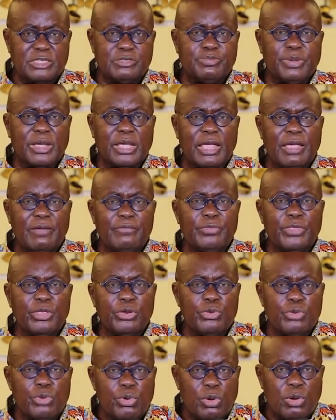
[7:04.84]
must become the
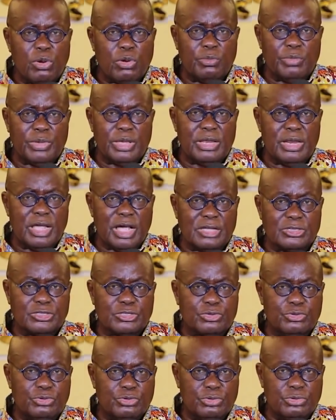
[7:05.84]
norm in our
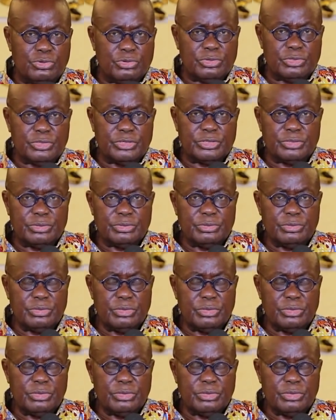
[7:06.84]
schools.